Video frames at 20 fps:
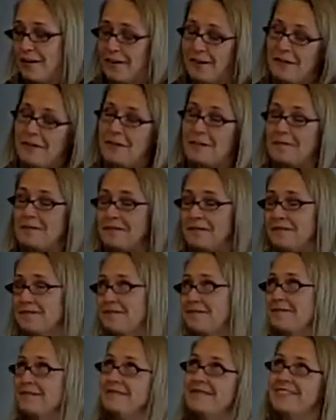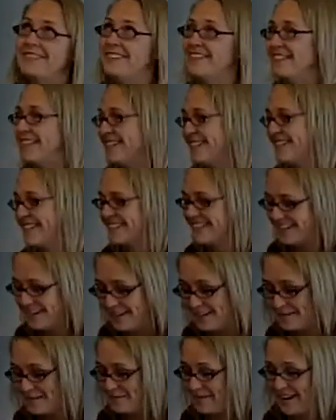Go home,
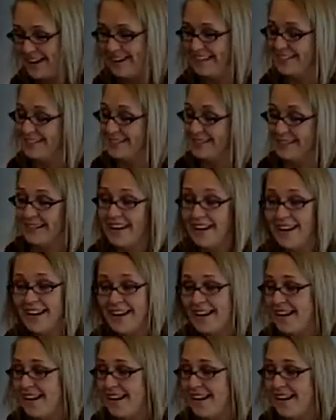tell him the bad news, like,